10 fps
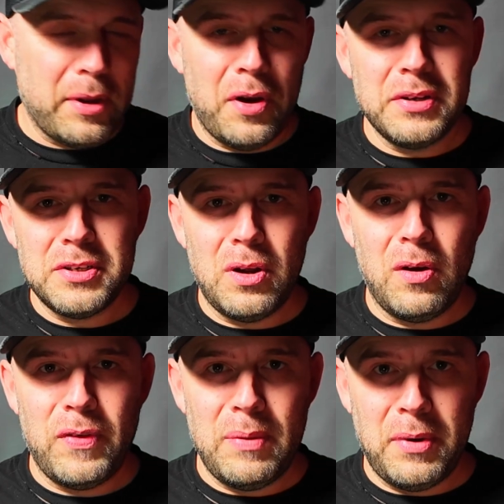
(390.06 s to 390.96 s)
be curious to know
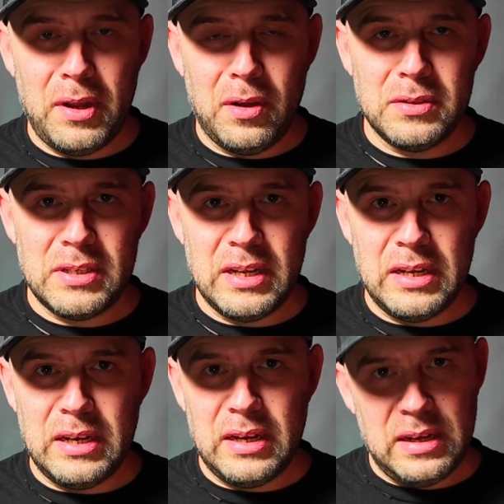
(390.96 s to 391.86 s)
if anybody else
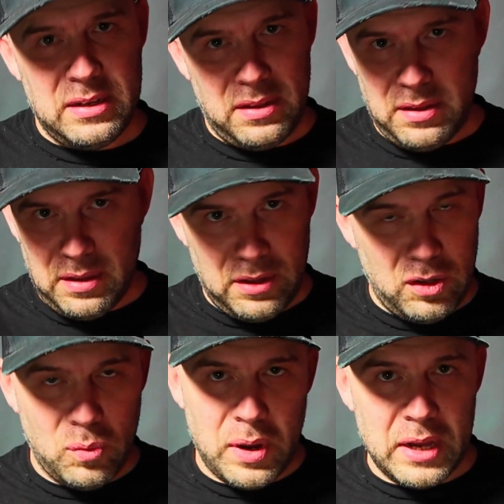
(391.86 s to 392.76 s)
in the
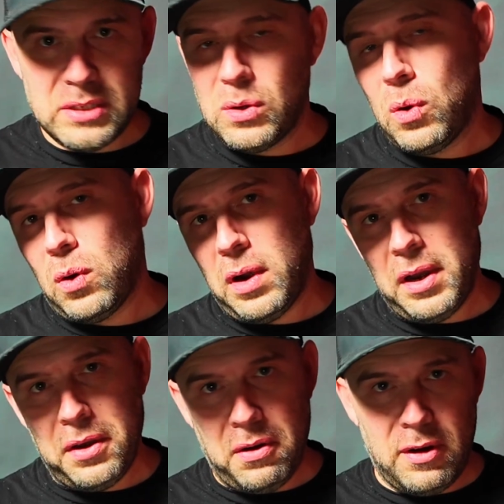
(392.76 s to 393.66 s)
US or
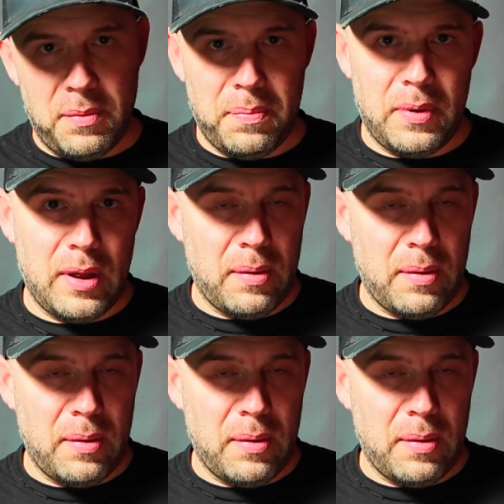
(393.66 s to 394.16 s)
in Europe,